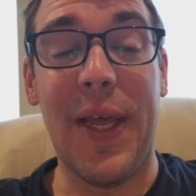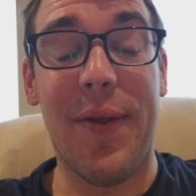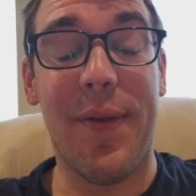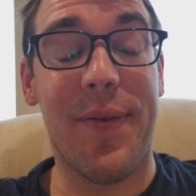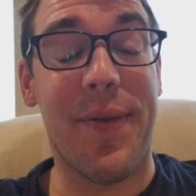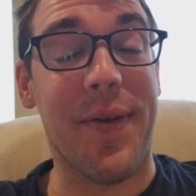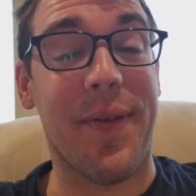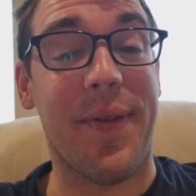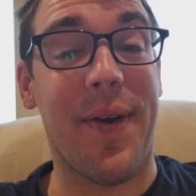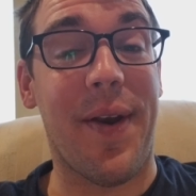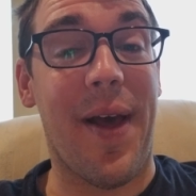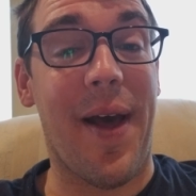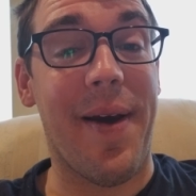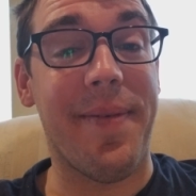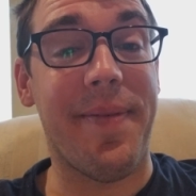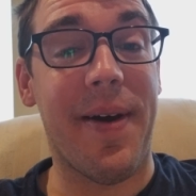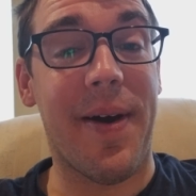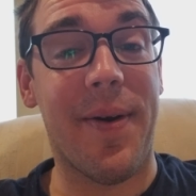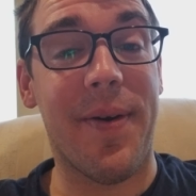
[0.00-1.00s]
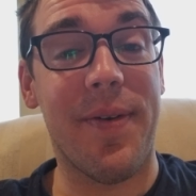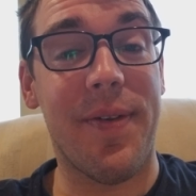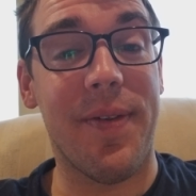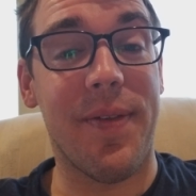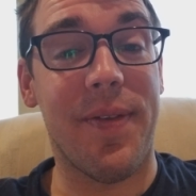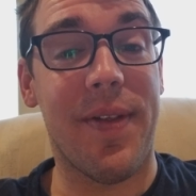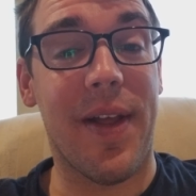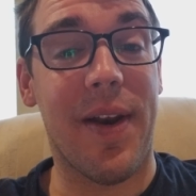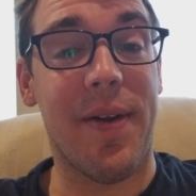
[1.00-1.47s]
6.5 hours
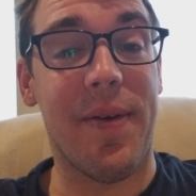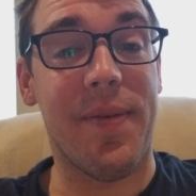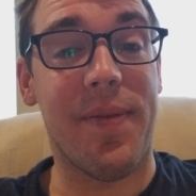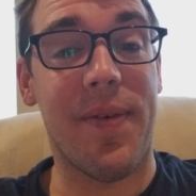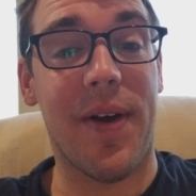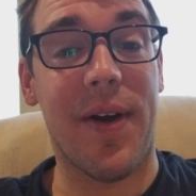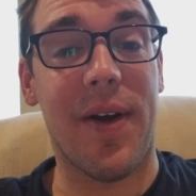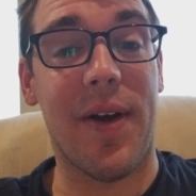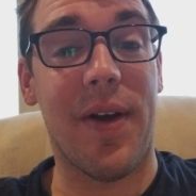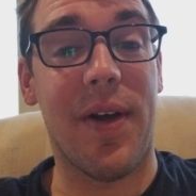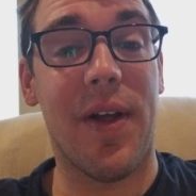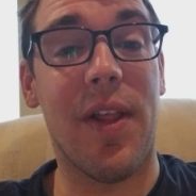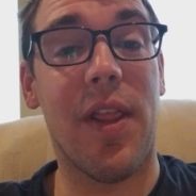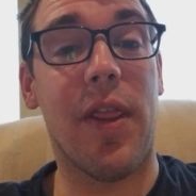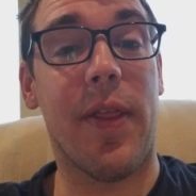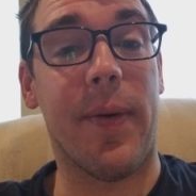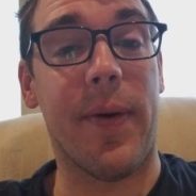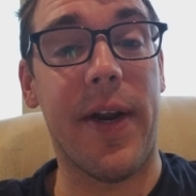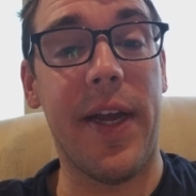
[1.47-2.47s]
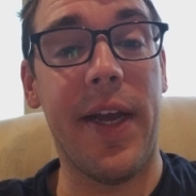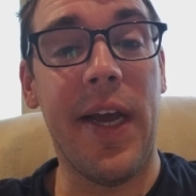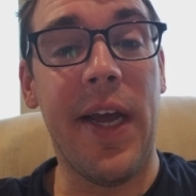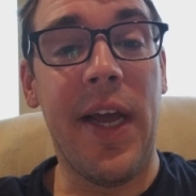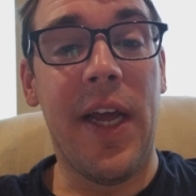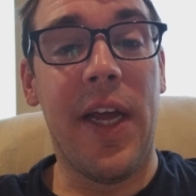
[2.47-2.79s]
instead of 3